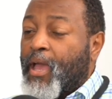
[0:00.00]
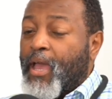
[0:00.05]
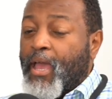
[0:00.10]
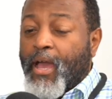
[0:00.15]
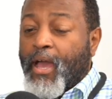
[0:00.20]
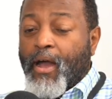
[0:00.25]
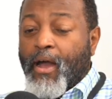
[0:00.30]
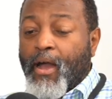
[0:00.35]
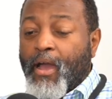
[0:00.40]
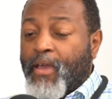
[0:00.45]

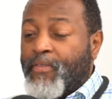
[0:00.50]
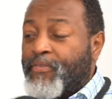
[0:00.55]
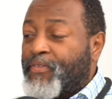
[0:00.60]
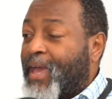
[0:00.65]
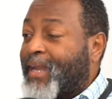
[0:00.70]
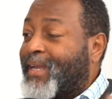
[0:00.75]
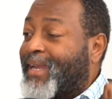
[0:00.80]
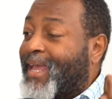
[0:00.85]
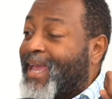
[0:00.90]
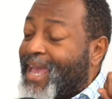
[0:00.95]
Uh, and
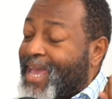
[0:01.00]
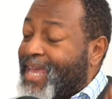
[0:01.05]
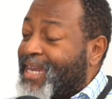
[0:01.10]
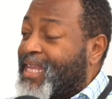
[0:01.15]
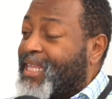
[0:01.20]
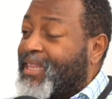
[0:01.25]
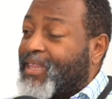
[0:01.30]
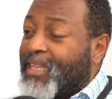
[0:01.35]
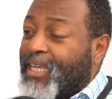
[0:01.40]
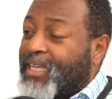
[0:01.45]
that
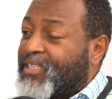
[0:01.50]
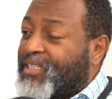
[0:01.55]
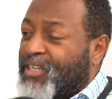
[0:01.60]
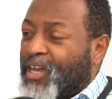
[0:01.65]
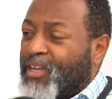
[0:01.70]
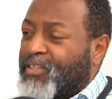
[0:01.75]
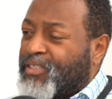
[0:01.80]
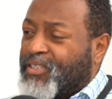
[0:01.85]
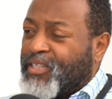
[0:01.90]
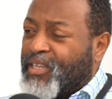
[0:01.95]
anything
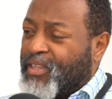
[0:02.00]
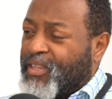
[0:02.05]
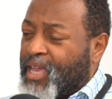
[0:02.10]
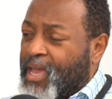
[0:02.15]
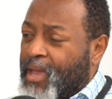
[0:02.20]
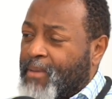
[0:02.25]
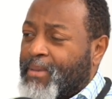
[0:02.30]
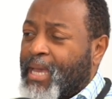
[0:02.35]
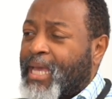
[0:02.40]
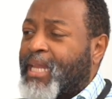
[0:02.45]
done to
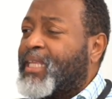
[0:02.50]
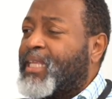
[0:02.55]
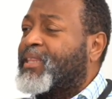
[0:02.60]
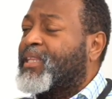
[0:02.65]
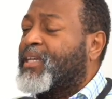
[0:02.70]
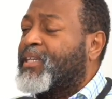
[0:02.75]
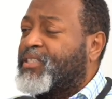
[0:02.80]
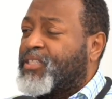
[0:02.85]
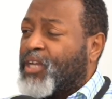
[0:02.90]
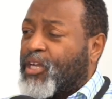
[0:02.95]
them,
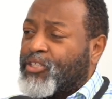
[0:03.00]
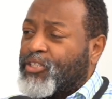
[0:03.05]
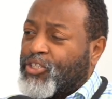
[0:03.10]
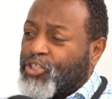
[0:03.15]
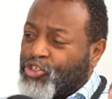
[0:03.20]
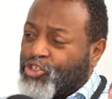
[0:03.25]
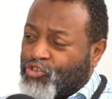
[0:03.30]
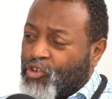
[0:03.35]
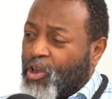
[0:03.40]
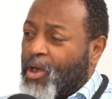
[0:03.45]
anything done to
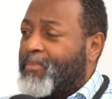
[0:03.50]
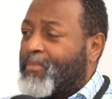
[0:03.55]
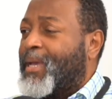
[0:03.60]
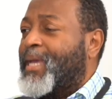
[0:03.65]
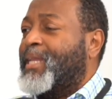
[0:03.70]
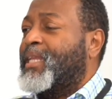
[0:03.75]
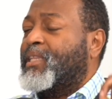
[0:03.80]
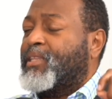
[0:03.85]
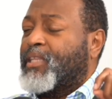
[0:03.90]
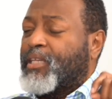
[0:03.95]
Trump,
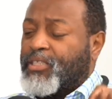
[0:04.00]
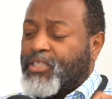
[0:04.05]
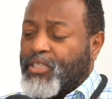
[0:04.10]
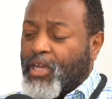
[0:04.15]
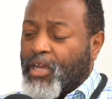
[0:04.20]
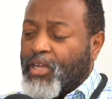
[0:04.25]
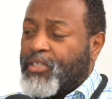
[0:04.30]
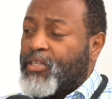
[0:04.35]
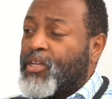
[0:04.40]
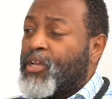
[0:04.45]
anything
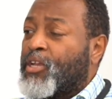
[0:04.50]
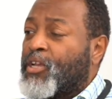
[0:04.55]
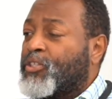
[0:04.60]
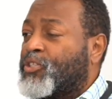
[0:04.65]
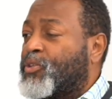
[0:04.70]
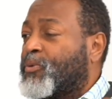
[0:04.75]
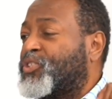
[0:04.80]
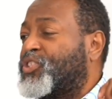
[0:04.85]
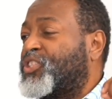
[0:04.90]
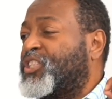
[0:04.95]
done
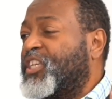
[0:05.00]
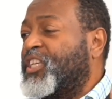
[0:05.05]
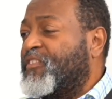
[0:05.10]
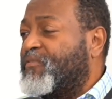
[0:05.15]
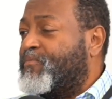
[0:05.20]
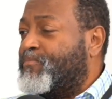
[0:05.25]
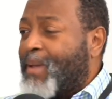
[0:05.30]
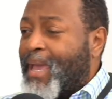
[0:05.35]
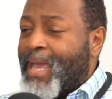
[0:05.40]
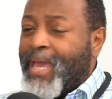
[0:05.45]
to
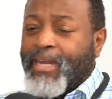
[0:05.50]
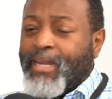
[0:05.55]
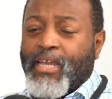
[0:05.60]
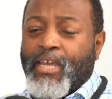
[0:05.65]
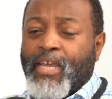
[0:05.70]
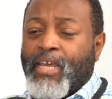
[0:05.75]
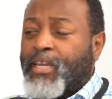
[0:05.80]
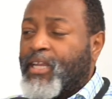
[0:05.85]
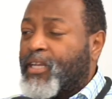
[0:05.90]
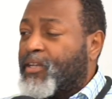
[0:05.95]
Steve
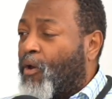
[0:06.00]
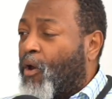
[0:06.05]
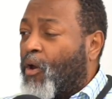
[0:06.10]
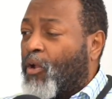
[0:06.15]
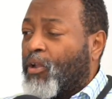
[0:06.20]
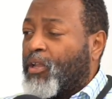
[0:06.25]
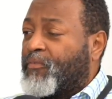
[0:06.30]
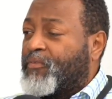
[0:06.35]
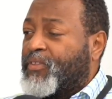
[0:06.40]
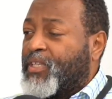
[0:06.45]
Bannon and
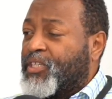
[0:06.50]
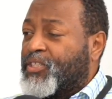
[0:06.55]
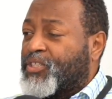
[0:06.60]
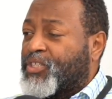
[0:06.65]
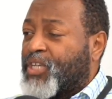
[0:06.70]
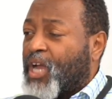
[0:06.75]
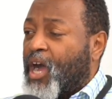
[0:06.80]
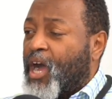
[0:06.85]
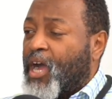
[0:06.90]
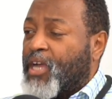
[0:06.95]
all of these
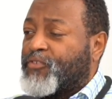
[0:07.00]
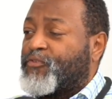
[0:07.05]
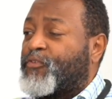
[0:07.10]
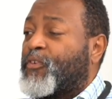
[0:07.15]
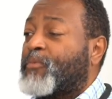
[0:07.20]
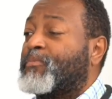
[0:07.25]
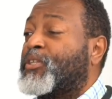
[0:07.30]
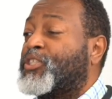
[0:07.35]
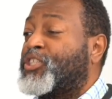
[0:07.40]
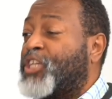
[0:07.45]
guys
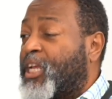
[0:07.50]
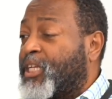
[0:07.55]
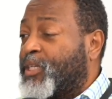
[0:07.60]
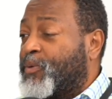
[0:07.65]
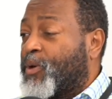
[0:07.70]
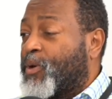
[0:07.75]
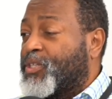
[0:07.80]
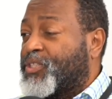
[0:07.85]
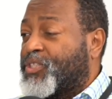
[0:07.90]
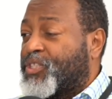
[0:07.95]
from the
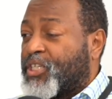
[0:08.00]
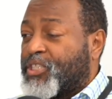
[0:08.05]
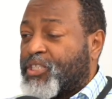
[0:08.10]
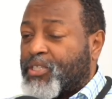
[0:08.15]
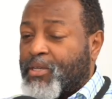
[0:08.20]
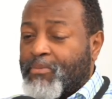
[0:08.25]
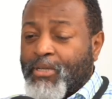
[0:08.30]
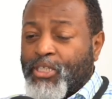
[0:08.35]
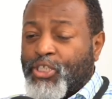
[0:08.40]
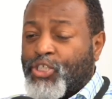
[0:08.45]
January
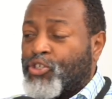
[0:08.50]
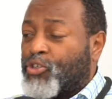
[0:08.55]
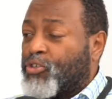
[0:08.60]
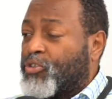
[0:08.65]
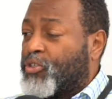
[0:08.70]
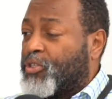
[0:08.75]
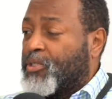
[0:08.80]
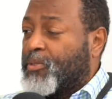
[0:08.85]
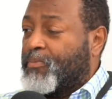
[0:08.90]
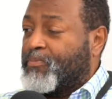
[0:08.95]
6th Commission
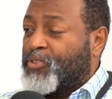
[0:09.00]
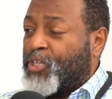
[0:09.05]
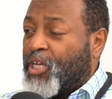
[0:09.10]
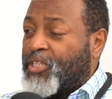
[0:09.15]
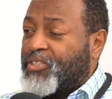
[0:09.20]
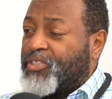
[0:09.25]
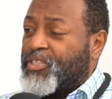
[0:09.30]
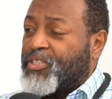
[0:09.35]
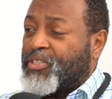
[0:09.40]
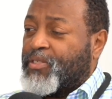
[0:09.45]
under the
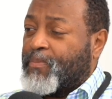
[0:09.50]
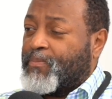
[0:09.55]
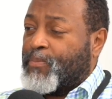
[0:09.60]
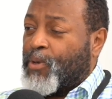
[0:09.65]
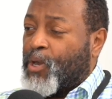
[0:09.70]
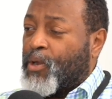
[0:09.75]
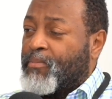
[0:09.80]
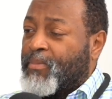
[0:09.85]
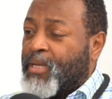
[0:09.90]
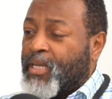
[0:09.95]
Justice
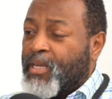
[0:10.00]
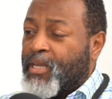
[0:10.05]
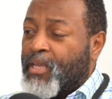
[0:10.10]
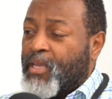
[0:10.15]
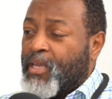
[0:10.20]
Department